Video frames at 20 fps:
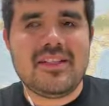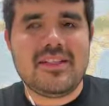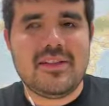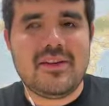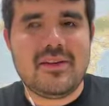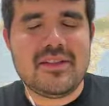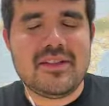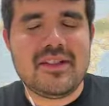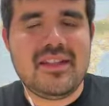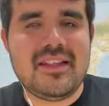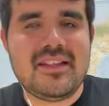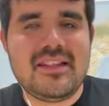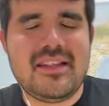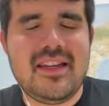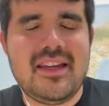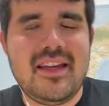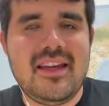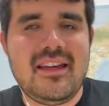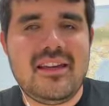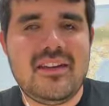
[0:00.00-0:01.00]
so let's
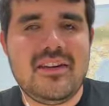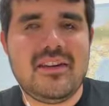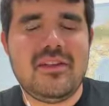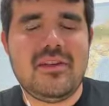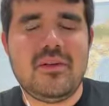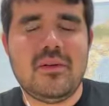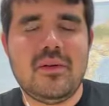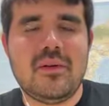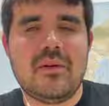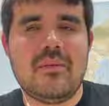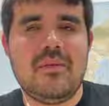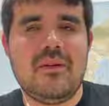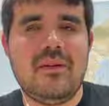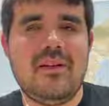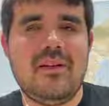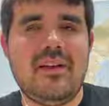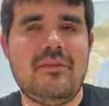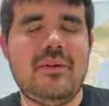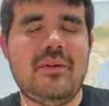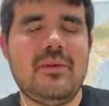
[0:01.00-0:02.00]
say your
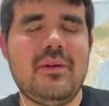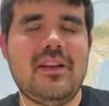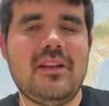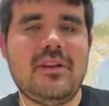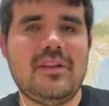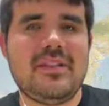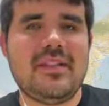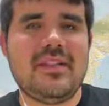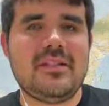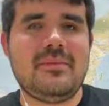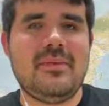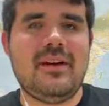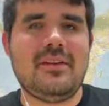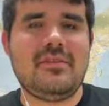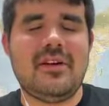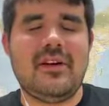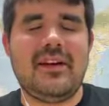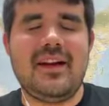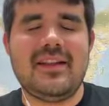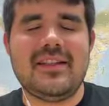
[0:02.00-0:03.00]
normal, if you want to do a 6-mile
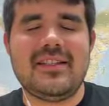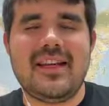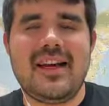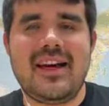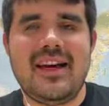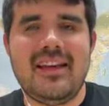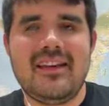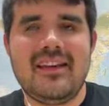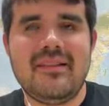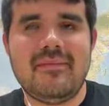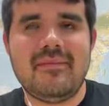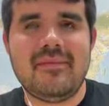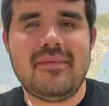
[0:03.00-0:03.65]
run outside